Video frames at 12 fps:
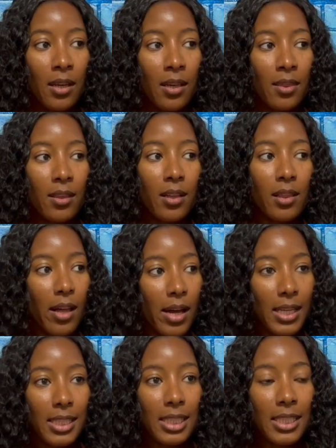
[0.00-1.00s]
The
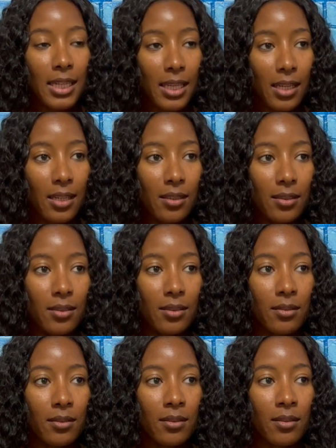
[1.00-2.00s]
clock is ticking
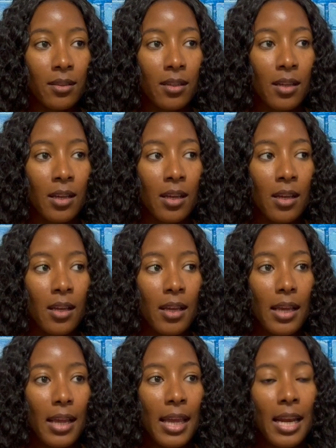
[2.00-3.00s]

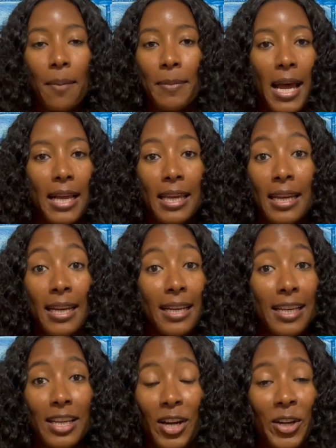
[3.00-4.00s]
and I'm not getting
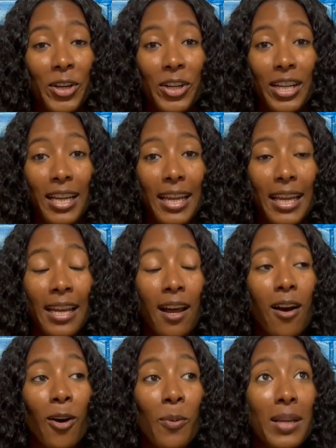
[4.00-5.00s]
any younger. And I
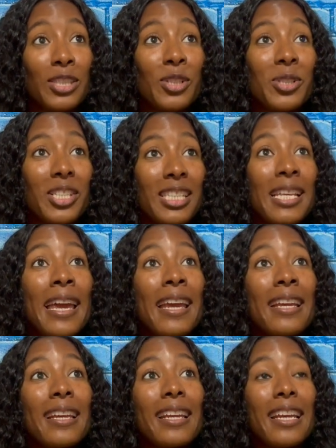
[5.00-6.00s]
always used to
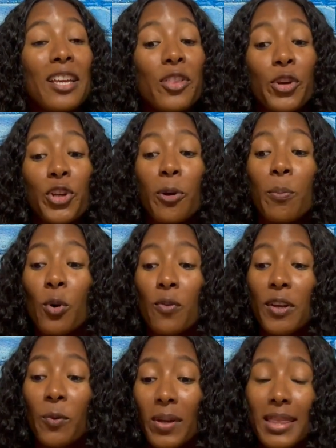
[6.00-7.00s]
say, either you're
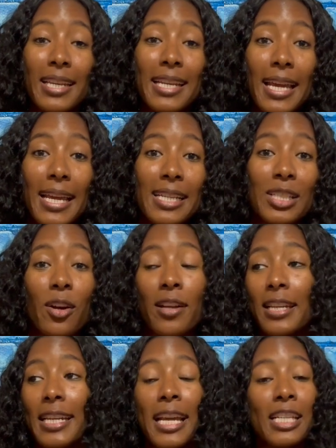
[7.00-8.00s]
moving with the days or the
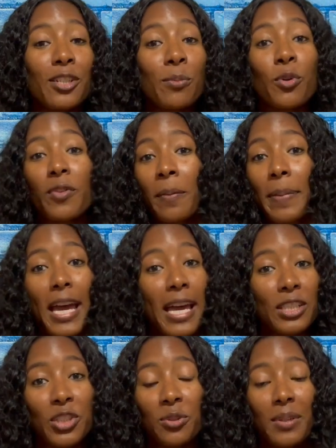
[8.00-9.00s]
days are moving
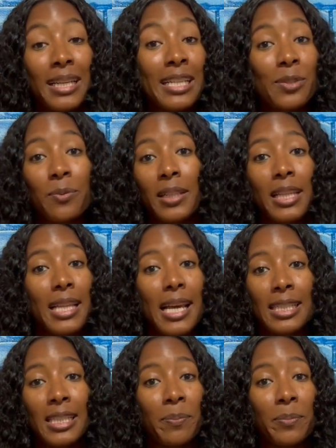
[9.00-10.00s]
past you. And it's really that
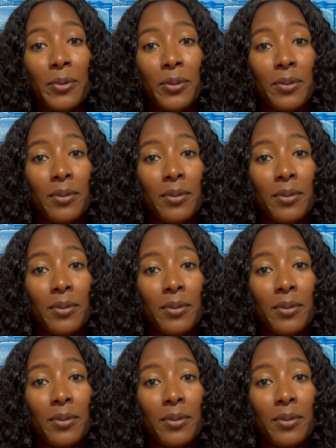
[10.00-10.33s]
simple.